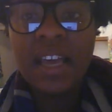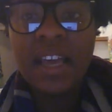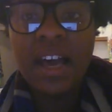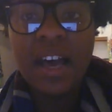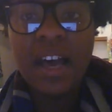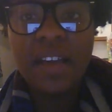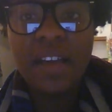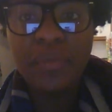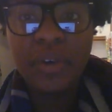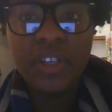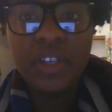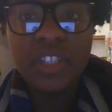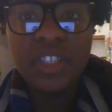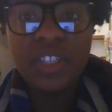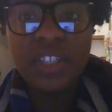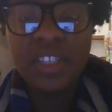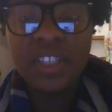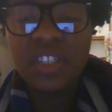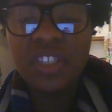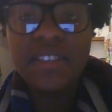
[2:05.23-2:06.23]

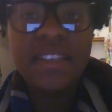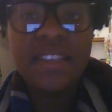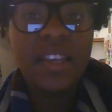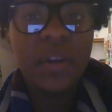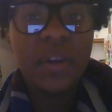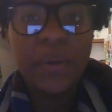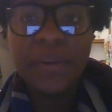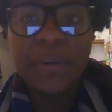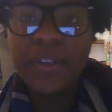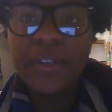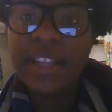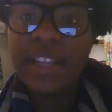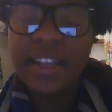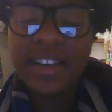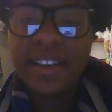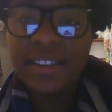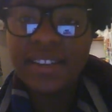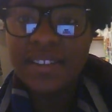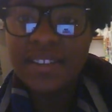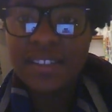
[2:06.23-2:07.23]
unfortunately just get older like
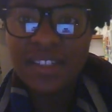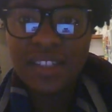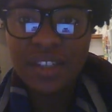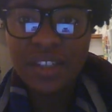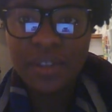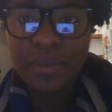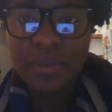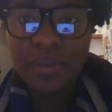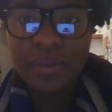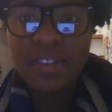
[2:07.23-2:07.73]
us too.